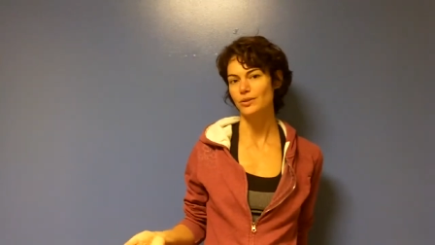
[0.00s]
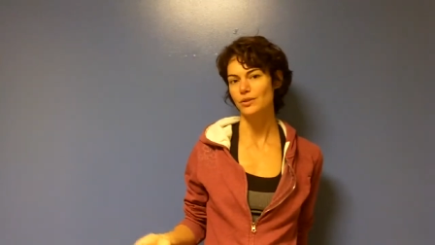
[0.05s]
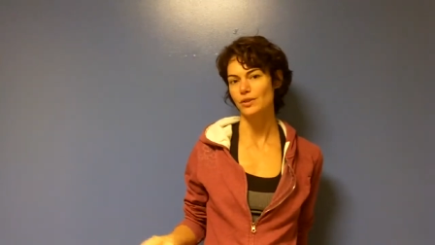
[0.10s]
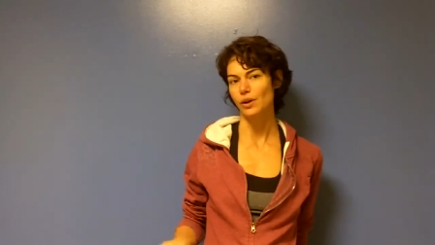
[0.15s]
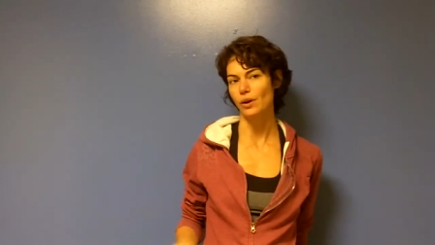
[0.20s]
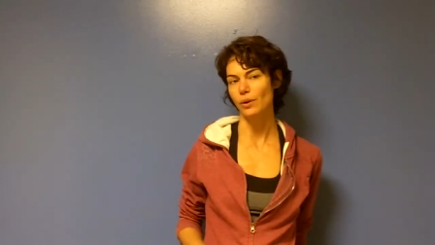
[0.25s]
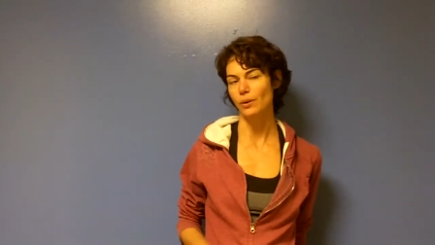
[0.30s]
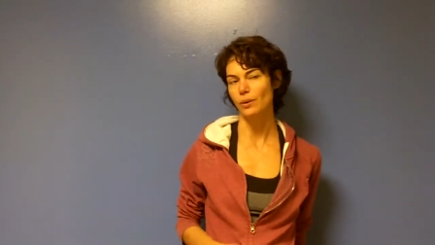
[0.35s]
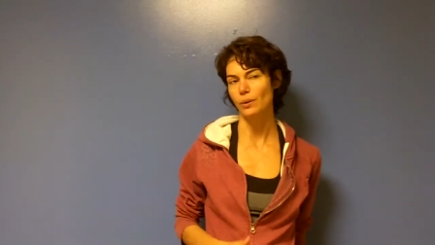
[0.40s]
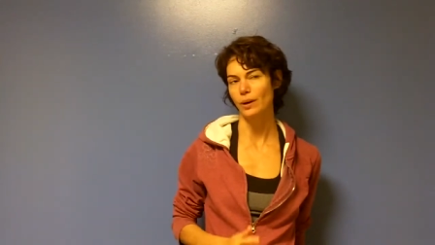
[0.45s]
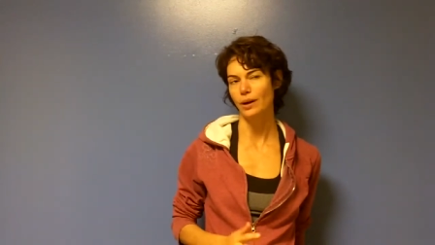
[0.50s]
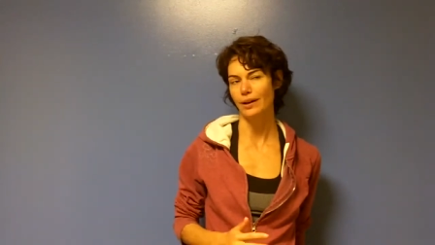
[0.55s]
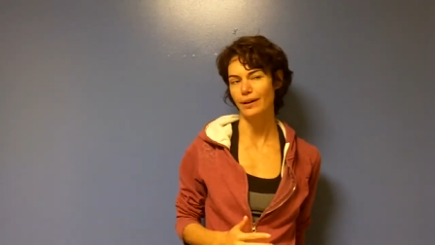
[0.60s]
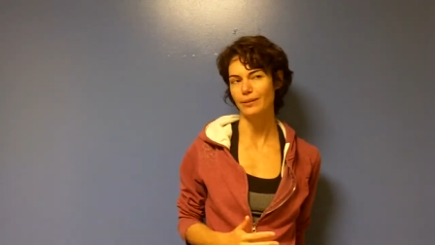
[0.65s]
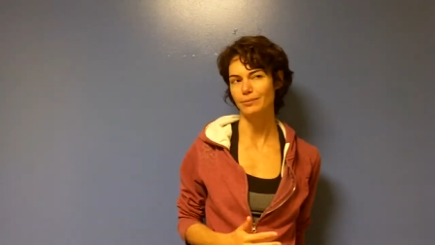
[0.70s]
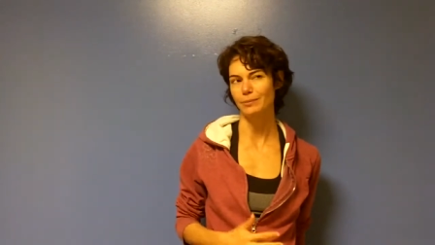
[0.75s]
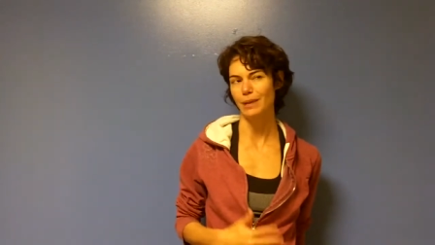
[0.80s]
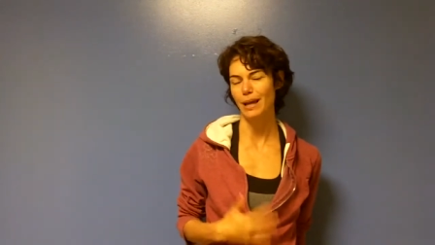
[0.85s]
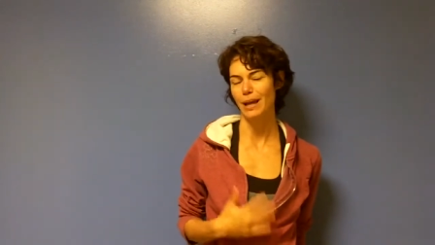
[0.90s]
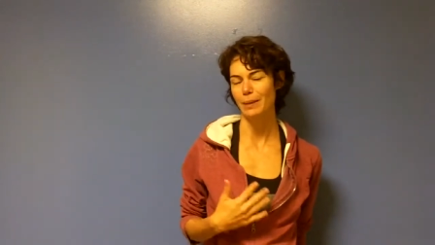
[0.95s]
So
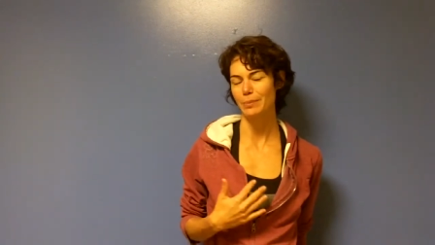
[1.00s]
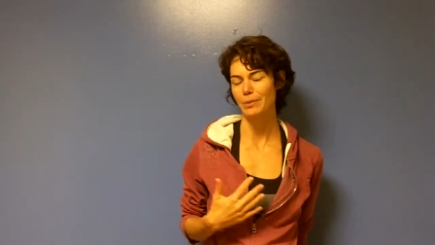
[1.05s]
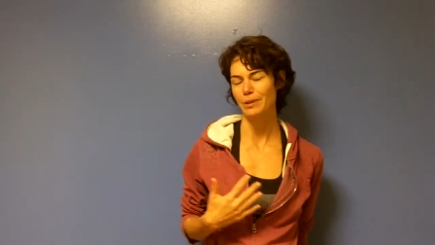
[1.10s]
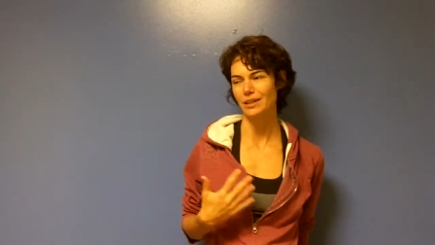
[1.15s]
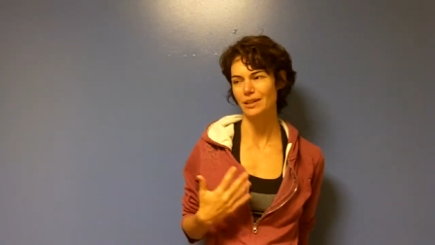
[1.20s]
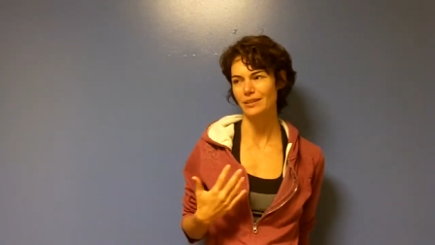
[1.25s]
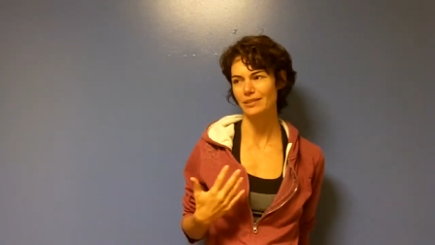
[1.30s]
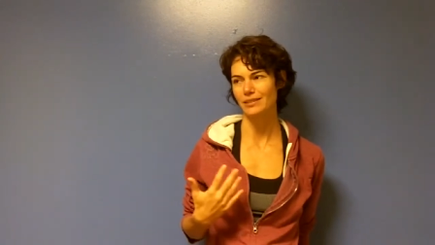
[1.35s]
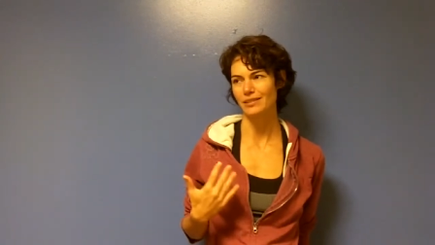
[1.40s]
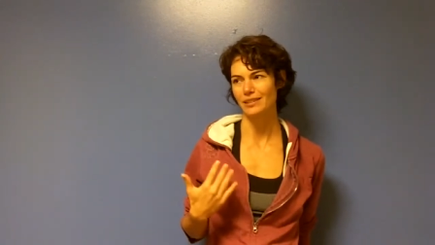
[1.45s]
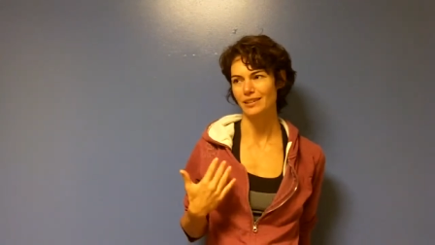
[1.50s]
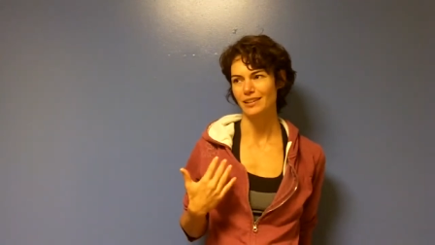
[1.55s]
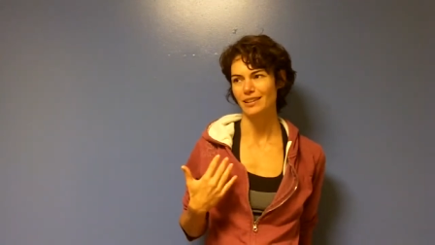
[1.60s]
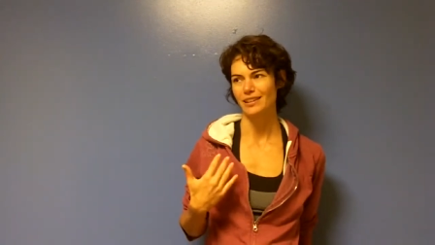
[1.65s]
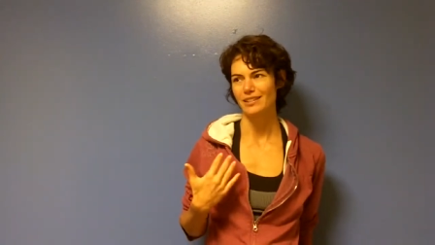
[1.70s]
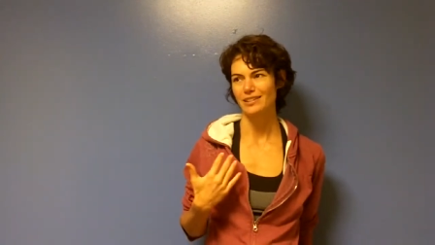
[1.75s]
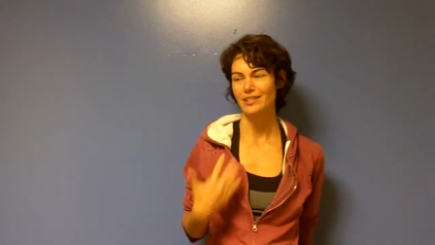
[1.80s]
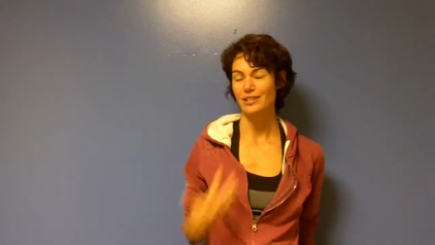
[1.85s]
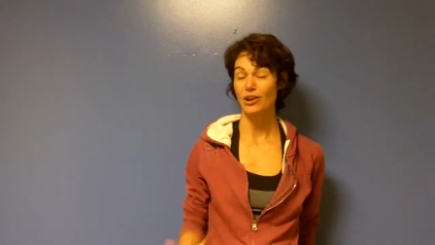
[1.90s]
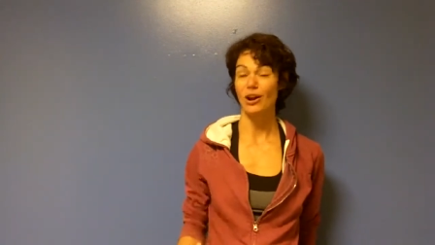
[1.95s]
I'm happy
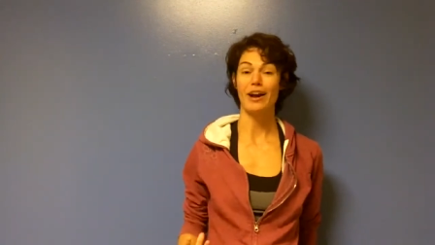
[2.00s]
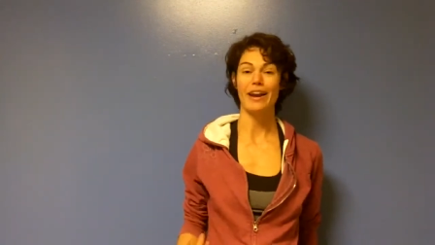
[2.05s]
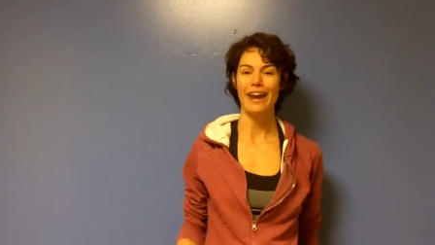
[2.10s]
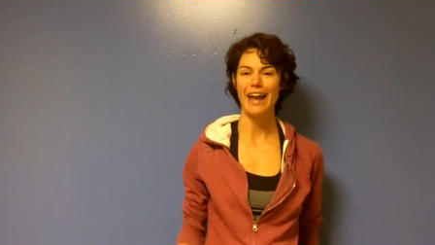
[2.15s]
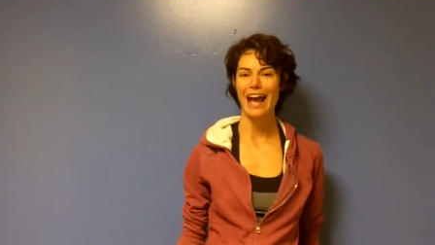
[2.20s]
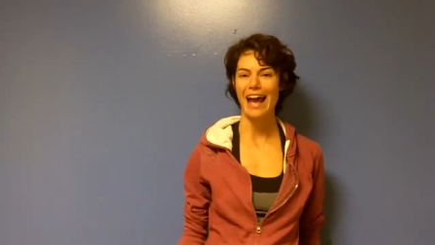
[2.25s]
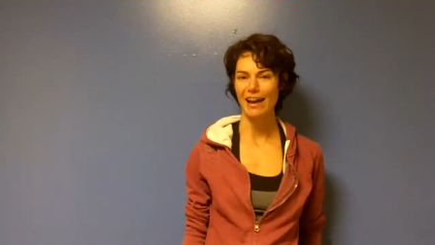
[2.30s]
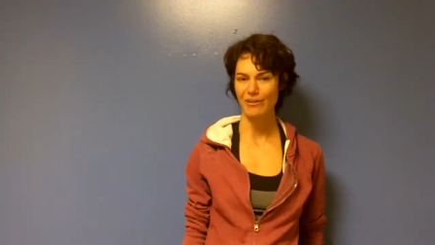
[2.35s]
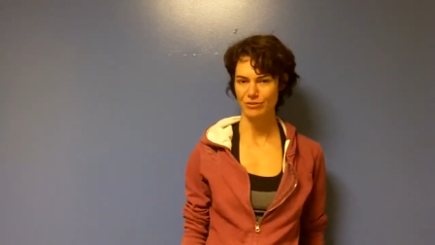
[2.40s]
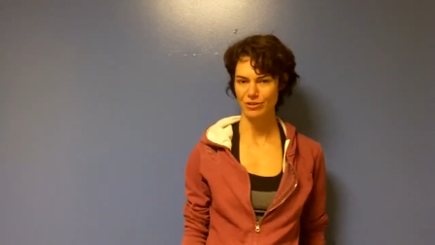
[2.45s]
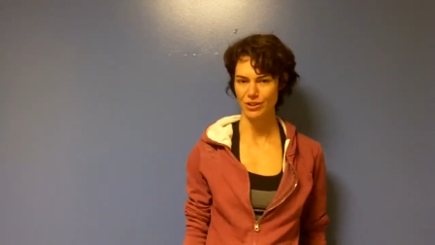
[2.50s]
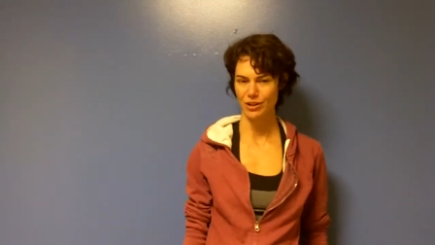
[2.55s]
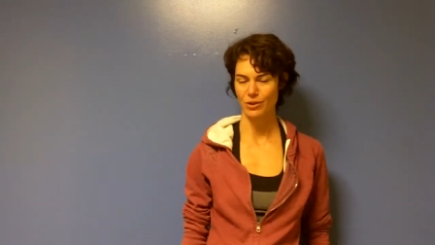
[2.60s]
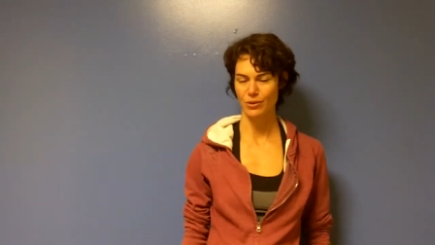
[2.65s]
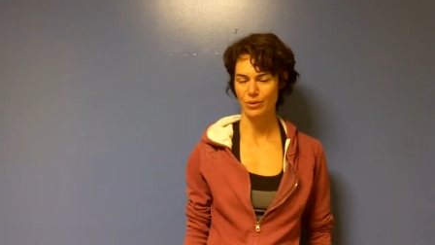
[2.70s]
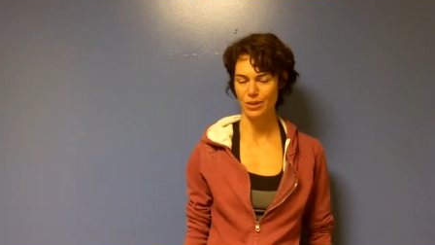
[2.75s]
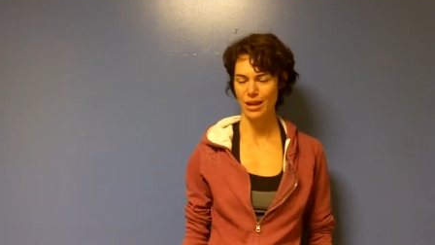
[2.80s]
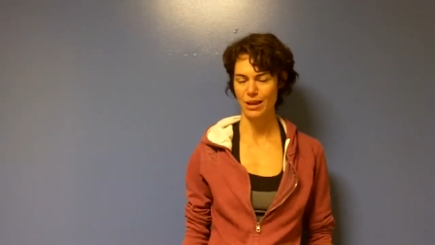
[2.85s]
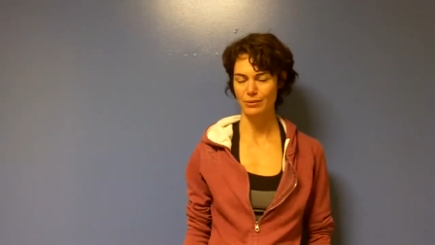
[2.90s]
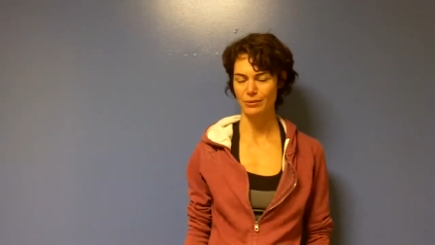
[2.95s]
to not have to
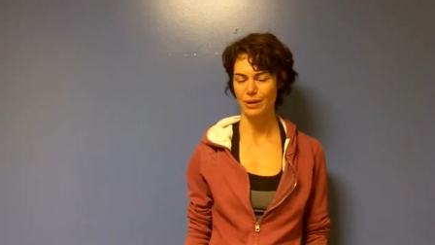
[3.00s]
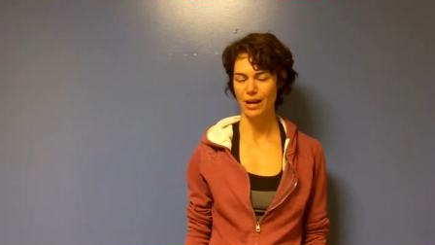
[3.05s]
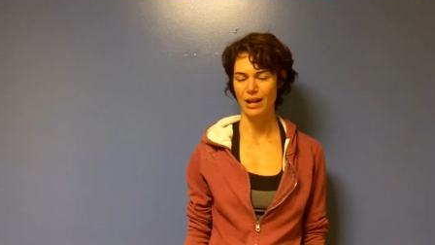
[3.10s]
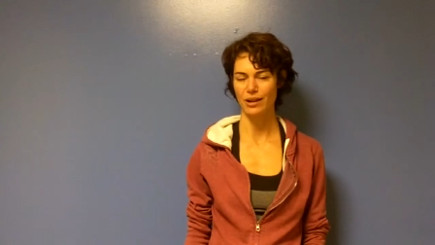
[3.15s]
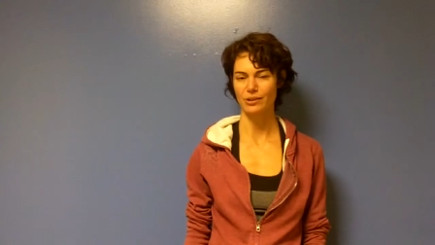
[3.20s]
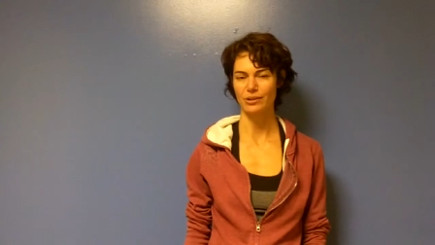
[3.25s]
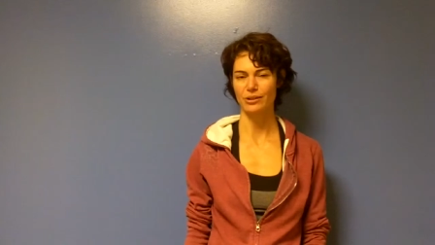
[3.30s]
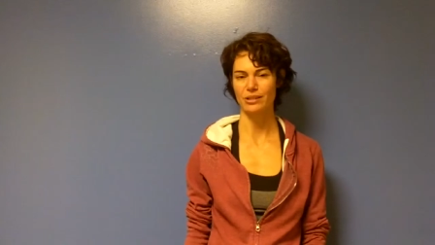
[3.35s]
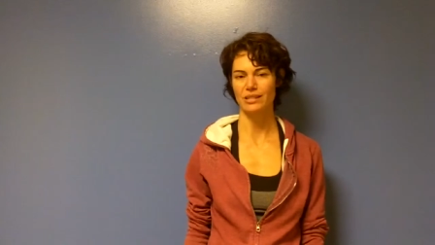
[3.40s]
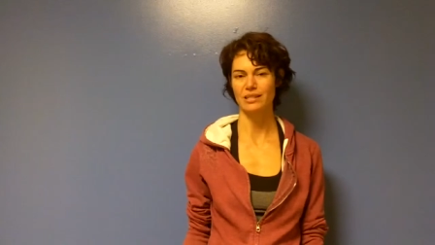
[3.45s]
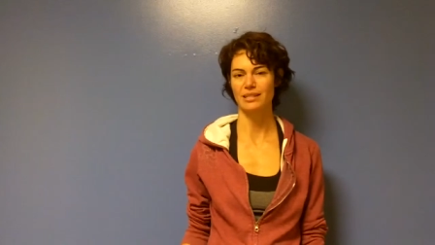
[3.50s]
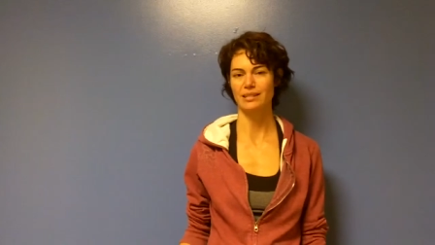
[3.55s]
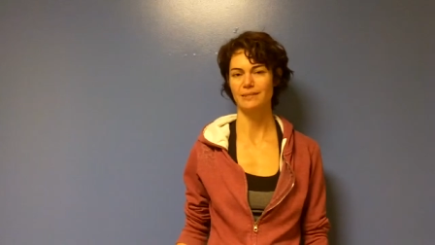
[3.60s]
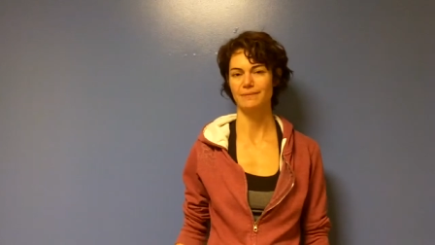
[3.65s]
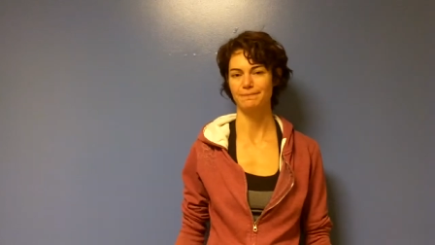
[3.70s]
go that route.